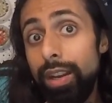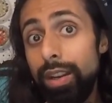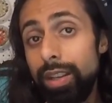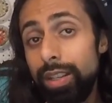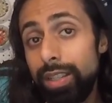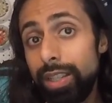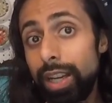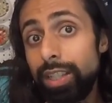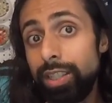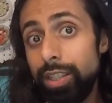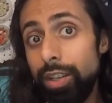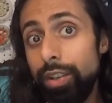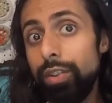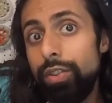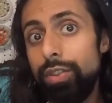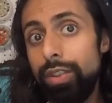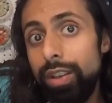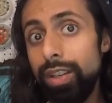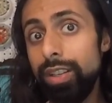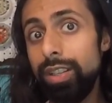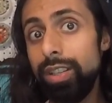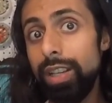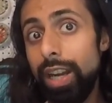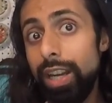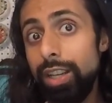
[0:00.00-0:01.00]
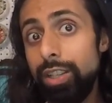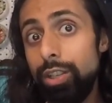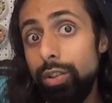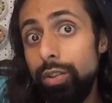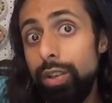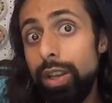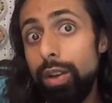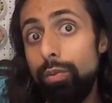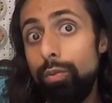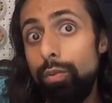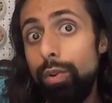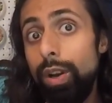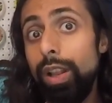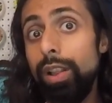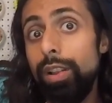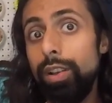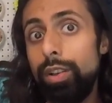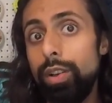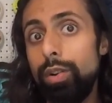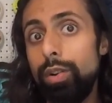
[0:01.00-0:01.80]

It's actually on the thin side, so you get really good